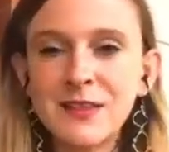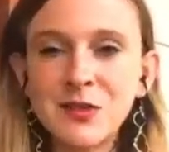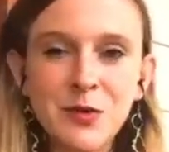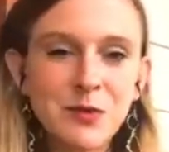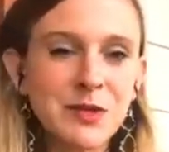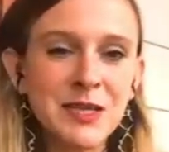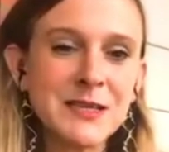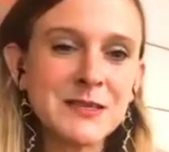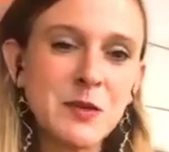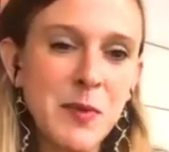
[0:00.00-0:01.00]
the story really
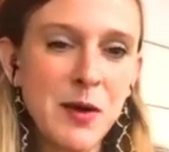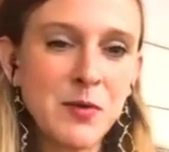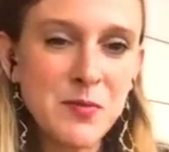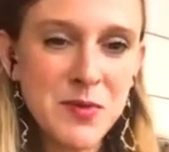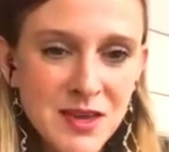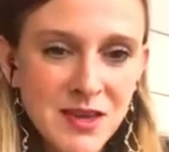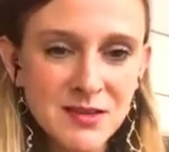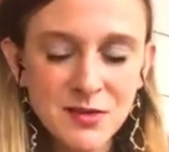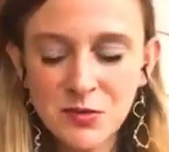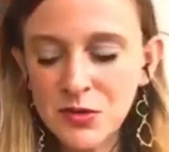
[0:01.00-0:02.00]
isn't about me.
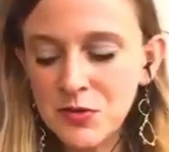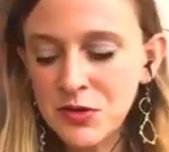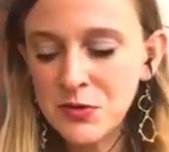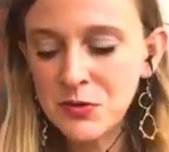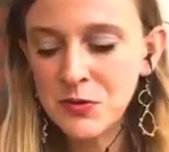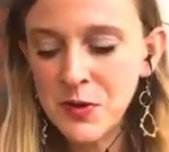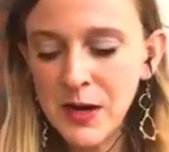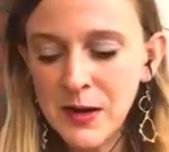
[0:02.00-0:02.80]
And so Tutu,